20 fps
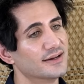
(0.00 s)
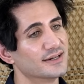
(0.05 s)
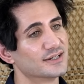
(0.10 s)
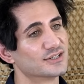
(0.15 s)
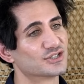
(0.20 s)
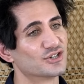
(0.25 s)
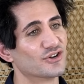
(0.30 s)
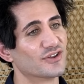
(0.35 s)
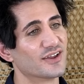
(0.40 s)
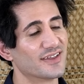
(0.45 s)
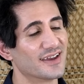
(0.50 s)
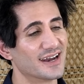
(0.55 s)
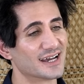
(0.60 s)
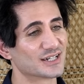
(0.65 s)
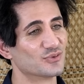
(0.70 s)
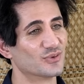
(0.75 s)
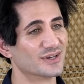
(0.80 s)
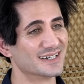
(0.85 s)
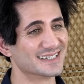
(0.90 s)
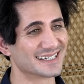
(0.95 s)
So then the
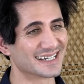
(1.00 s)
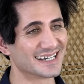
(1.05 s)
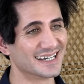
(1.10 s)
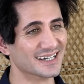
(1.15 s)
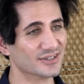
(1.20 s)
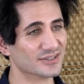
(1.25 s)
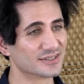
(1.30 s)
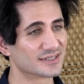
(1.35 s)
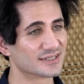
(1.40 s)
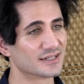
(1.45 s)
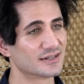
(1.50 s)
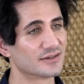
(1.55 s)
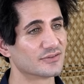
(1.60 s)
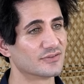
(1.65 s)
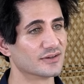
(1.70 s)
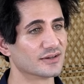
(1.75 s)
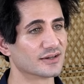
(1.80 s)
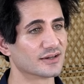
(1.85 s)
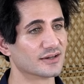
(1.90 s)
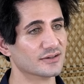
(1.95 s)
next one is guilt,
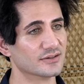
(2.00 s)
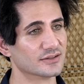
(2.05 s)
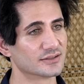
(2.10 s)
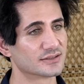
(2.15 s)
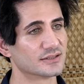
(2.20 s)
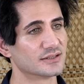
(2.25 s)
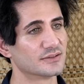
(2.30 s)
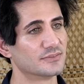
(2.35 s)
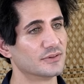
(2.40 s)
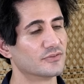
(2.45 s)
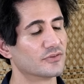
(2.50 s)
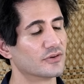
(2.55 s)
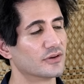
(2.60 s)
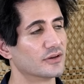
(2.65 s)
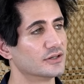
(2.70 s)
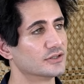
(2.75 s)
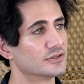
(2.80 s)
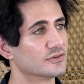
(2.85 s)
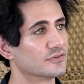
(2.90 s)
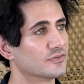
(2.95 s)
feeling guilt before the
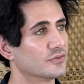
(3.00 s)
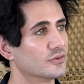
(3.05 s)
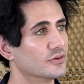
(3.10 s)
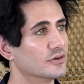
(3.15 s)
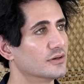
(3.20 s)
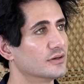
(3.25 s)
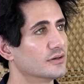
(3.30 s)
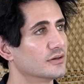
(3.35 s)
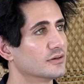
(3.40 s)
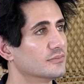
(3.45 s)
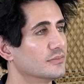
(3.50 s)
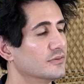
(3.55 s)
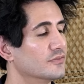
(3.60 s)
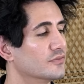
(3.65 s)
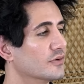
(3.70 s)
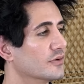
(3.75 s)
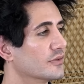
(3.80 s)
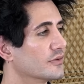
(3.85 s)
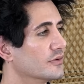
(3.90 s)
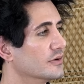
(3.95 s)
age of 40,
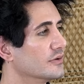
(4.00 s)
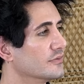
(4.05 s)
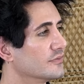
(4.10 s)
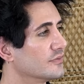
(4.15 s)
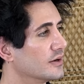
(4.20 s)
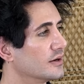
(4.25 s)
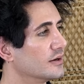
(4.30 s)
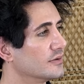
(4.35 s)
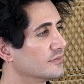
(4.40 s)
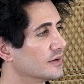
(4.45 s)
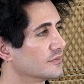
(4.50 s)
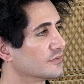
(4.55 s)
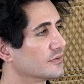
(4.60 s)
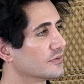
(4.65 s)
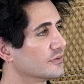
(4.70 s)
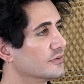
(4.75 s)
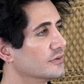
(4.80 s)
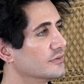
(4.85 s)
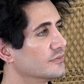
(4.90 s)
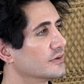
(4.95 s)
before 35, after
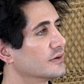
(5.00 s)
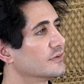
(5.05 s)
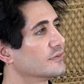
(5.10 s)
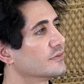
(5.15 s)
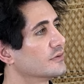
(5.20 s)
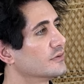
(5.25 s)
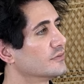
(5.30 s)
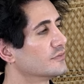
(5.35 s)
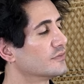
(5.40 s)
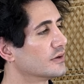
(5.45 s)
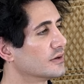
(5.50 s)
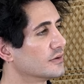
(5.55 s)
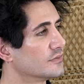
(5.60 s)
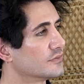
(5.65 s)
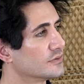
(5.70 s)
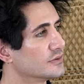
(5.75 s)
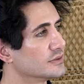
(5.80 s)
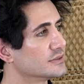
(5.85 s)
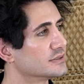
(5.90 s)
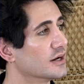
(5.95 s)
35, 35,
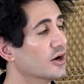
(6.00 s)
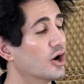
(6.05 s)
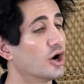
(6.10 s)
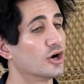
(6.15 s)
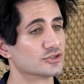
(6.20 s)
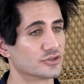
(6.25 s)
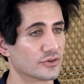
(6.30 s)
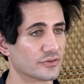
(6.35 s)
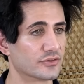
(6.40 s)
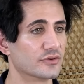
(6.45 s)
36, also